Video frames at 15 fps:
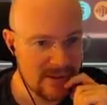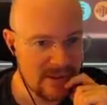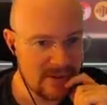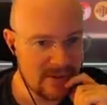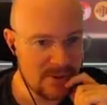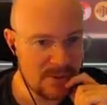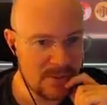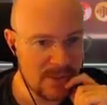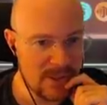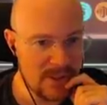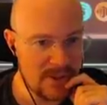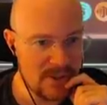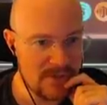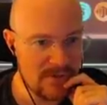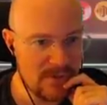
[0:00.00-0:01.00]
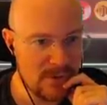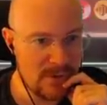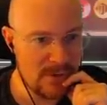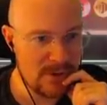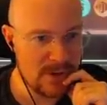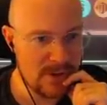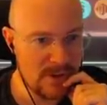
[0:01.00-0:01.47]
how close we're getting to full
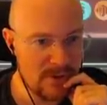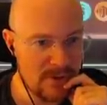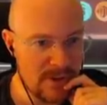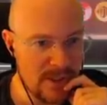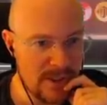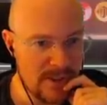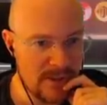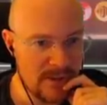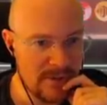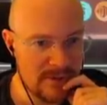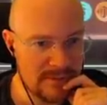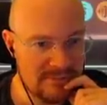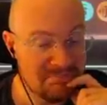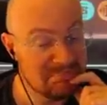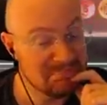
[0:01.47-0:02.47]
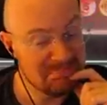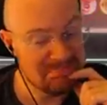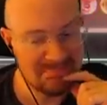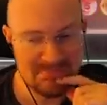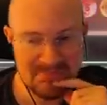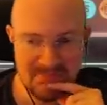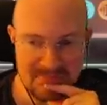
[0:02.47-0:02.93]
shield training?
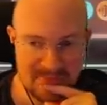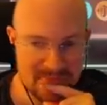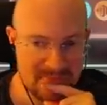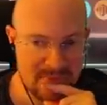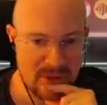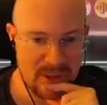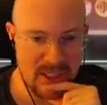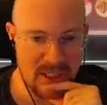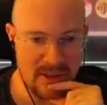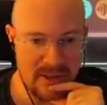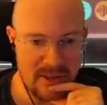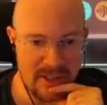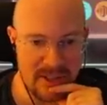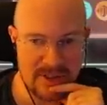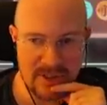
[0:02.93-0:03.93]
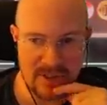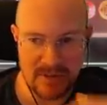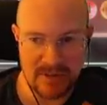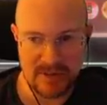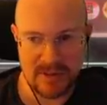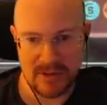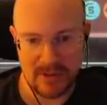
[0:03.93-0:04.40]
We're getting there, actually.
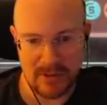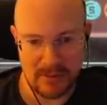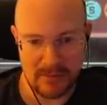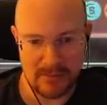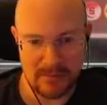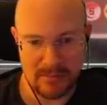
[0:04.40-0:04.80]
Oh.